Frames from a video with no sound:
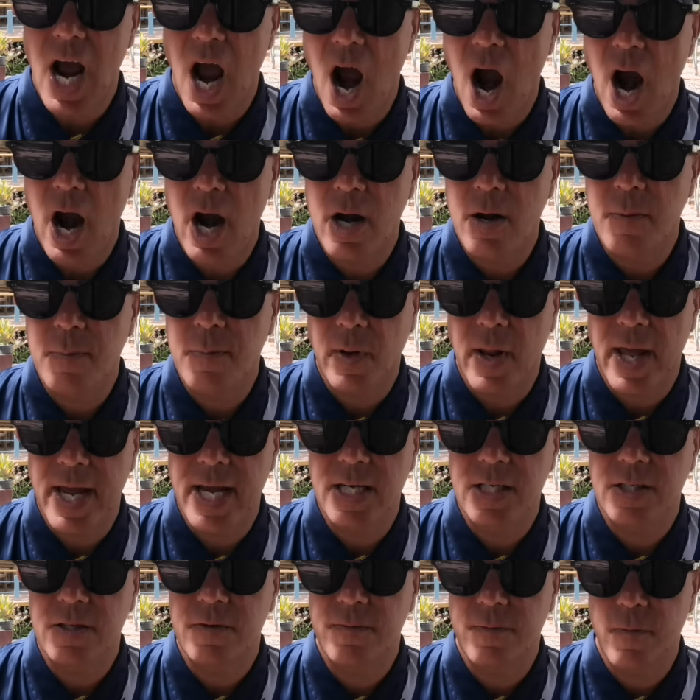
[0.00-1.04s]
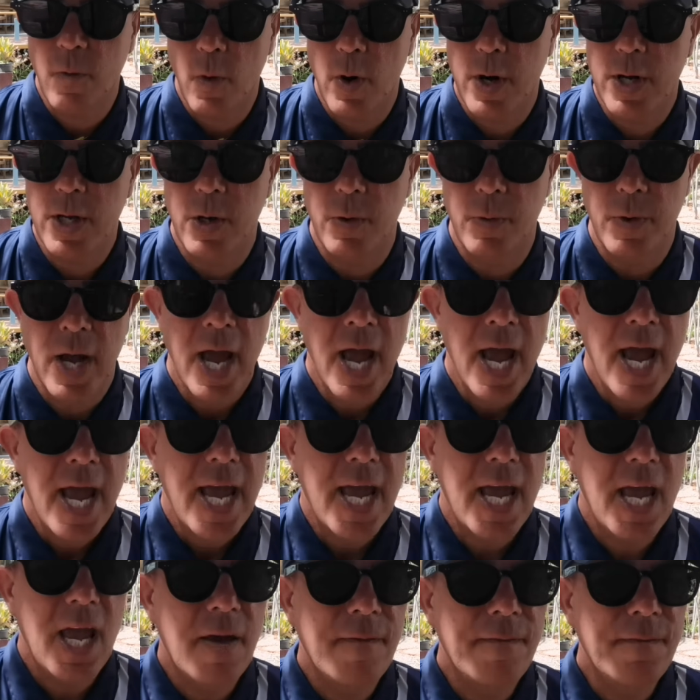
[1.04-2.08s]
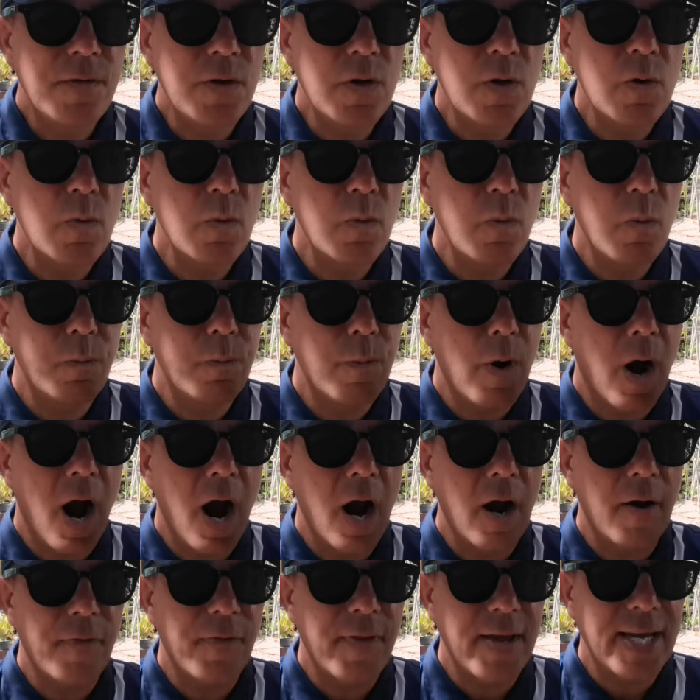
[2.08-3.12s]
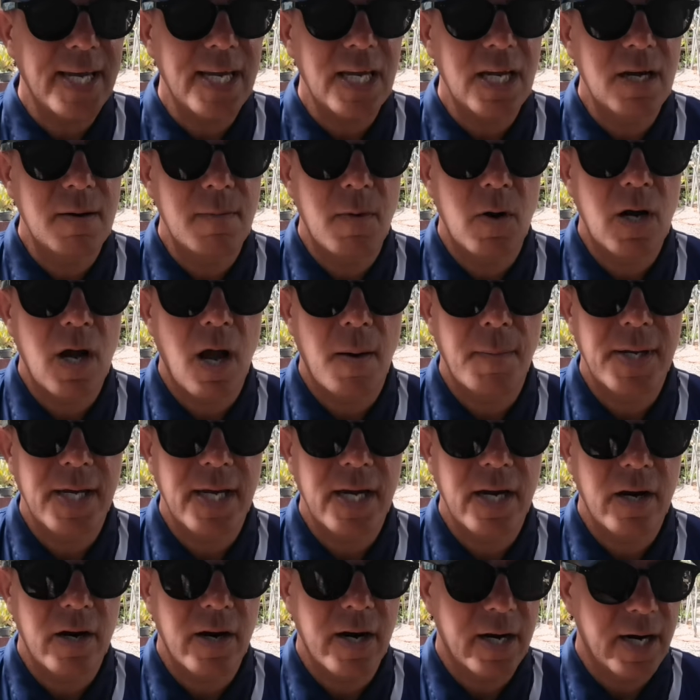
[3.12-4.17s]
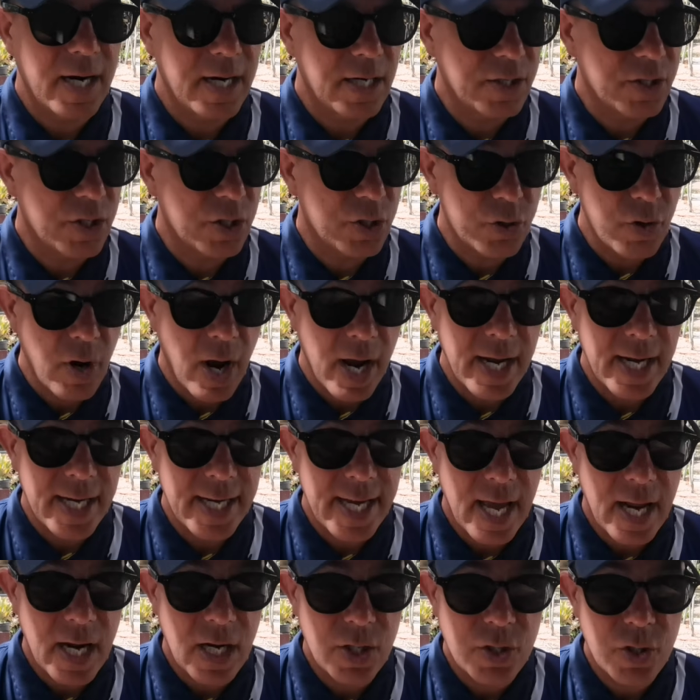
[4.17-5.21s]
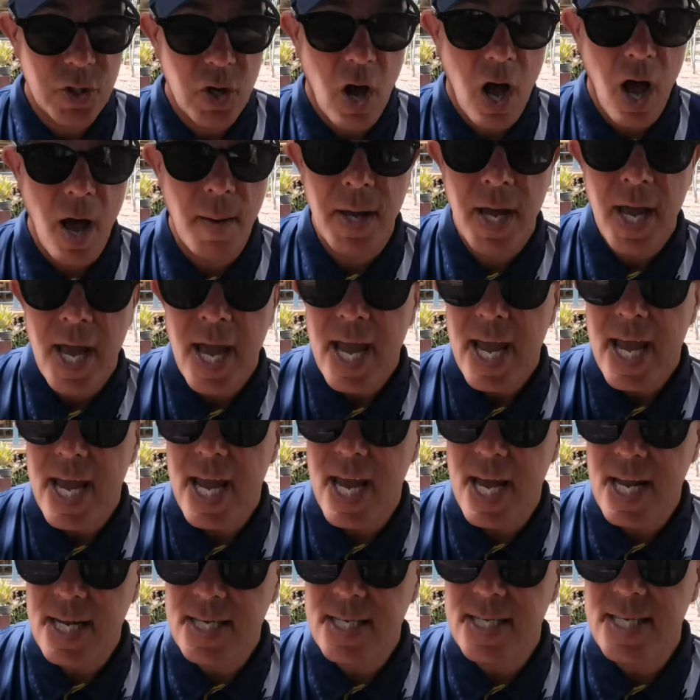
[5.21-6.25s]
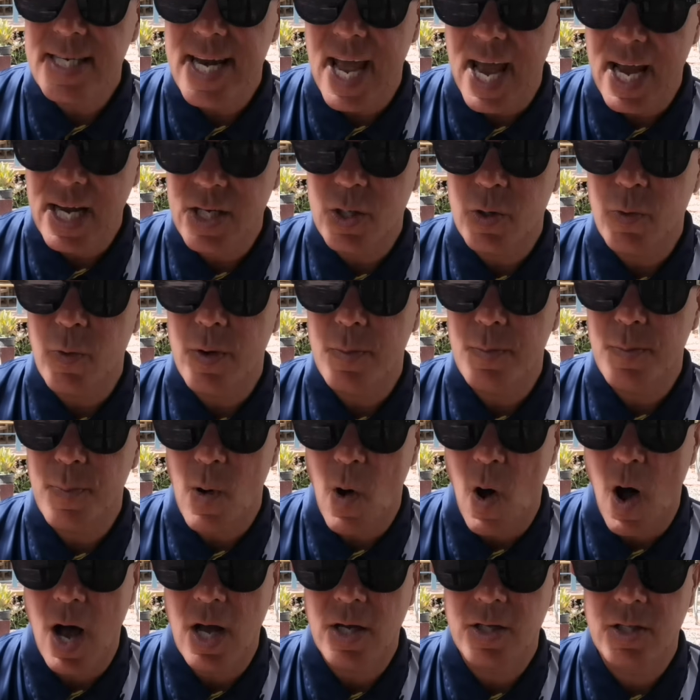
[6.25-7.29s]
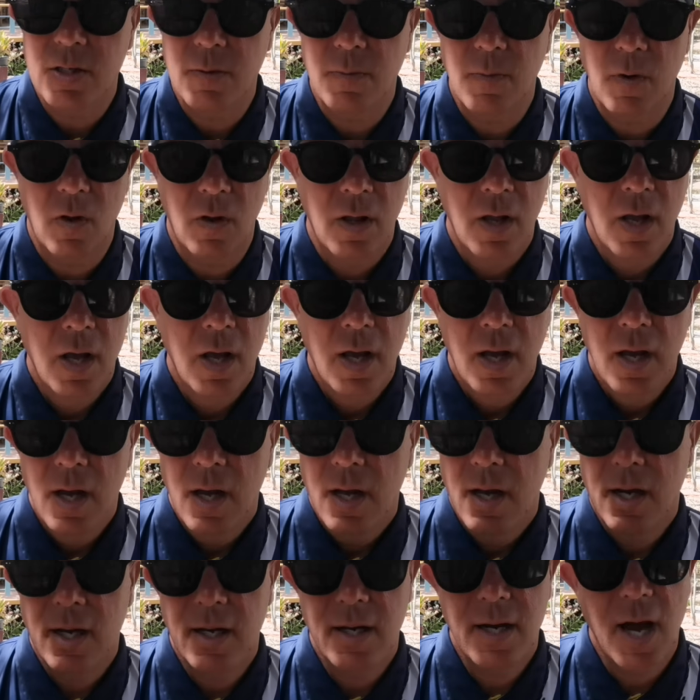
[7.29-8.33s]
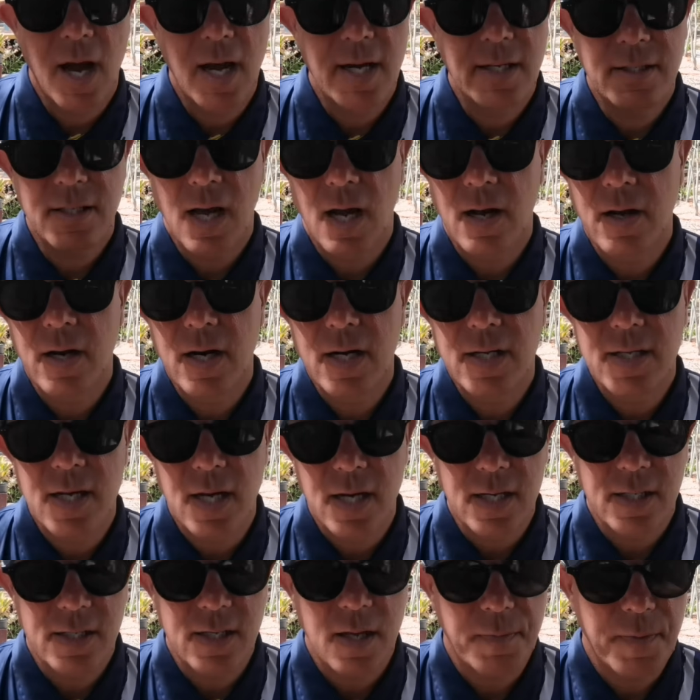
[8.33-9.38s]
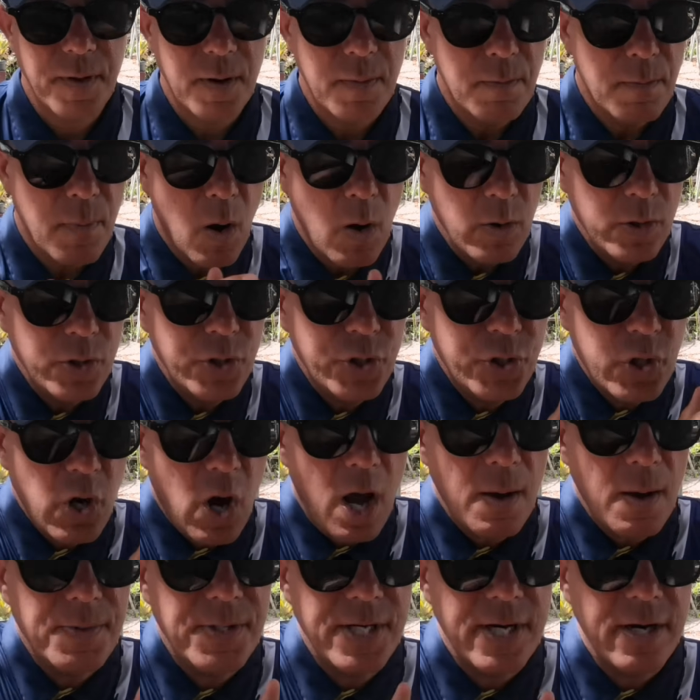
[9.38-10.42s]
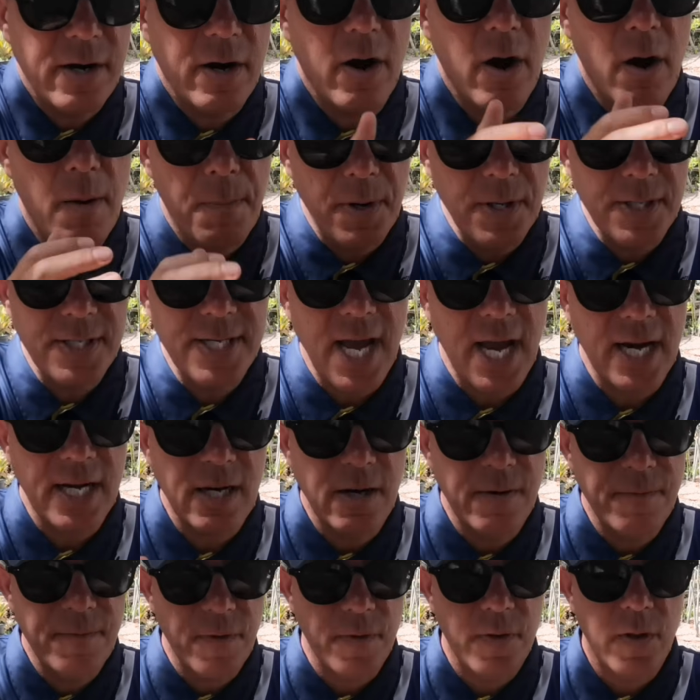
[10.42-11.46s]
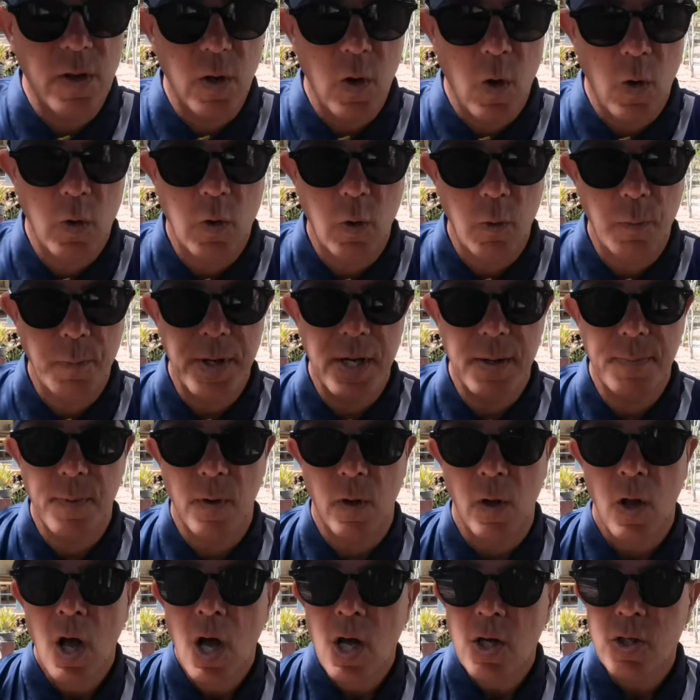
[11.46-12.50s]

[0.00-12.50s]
hard place for you. If you are thinking about coming here to try and get a job, it's next to impossible guys, I'm going to tell you something. Most jobs here are protected for the local people.